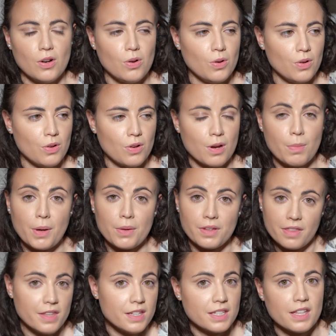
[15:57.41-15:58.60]
or about the
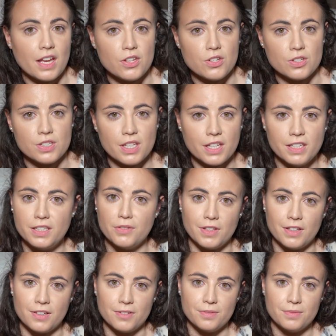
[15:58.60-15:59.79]
things that I just said in the
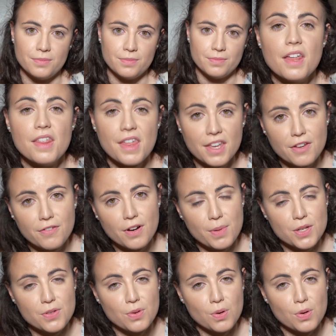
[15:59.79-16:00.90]
video. Thank you very much